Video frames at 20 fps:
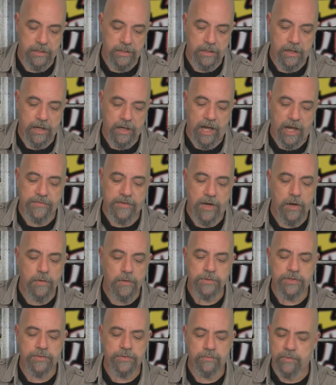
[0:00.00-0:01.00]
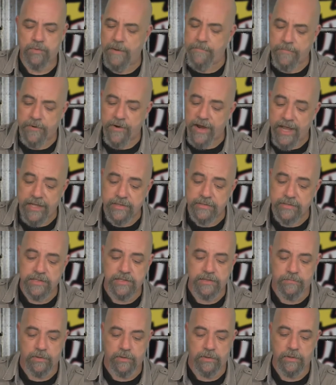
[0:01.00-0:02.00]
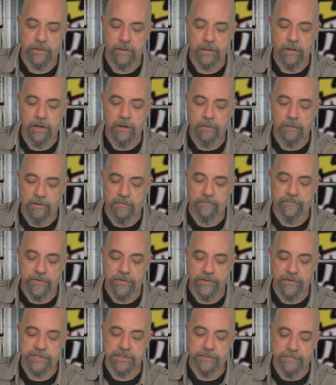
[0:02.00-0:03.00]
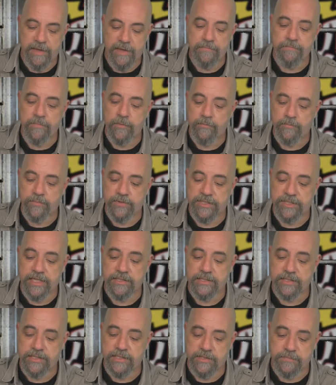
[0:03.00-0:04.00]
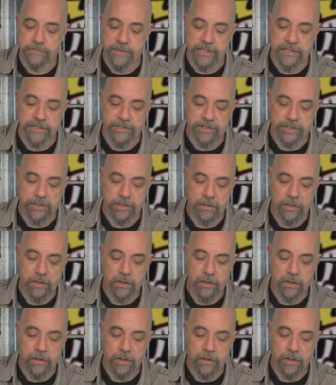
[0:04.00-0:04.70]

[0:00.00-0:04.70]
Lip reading: Either host reprehensible but First Amendment protected speech,